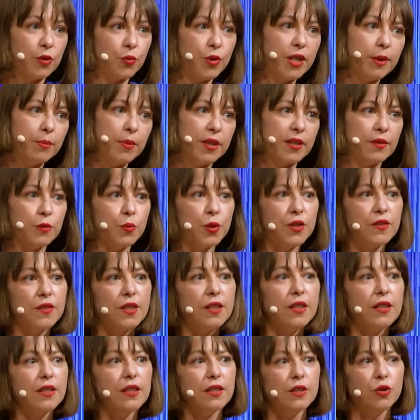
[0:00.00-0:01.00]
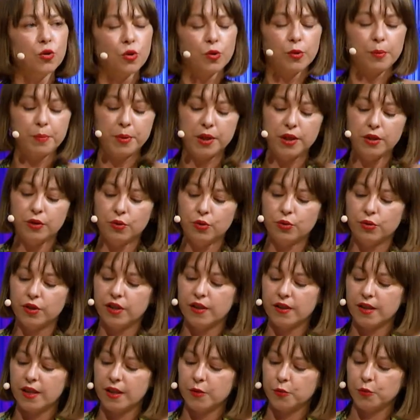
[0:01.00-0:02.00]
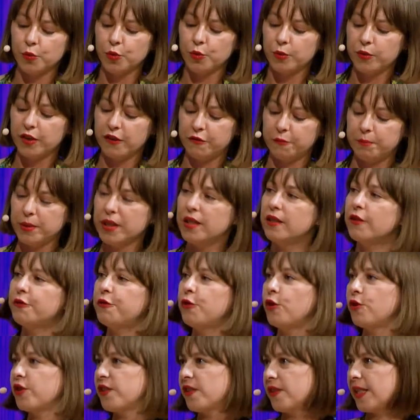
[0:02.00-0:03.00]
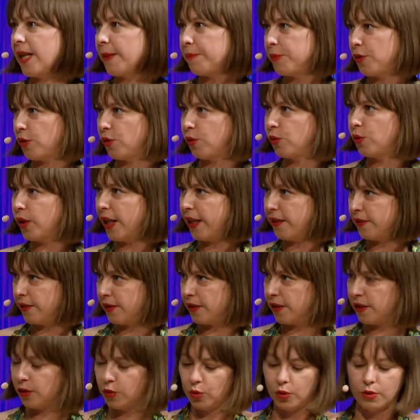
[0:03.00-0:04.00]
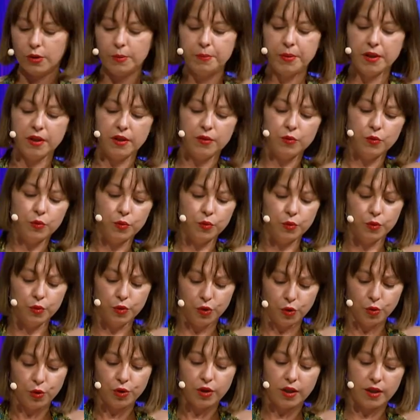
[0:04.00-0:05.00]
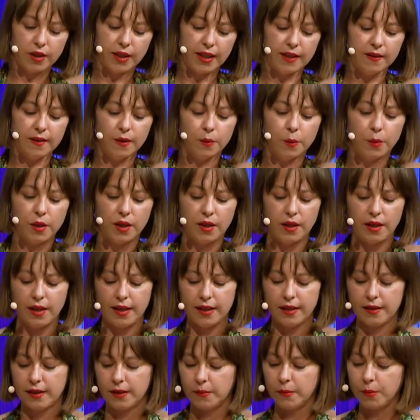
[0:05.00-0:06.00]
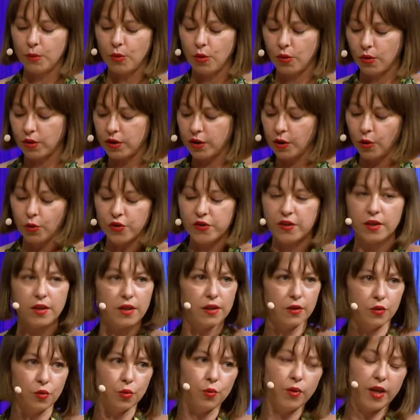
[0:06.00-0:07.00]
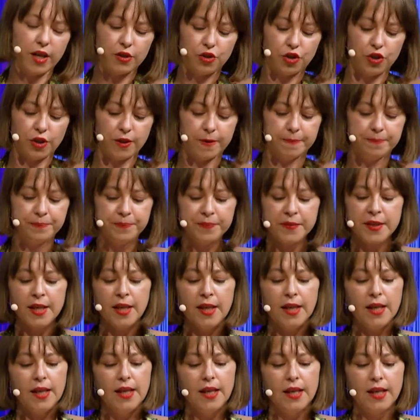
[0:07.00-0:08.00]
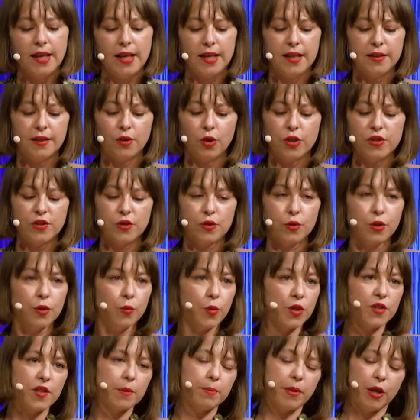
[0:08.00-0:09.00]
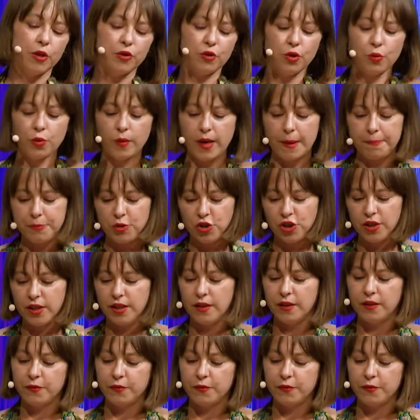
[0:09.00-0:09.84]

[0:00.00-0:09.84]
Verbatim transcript: agreement with the European Union that would have been the first step to enter the European Union, and they were like more closer to Russia. And also it was about corruption,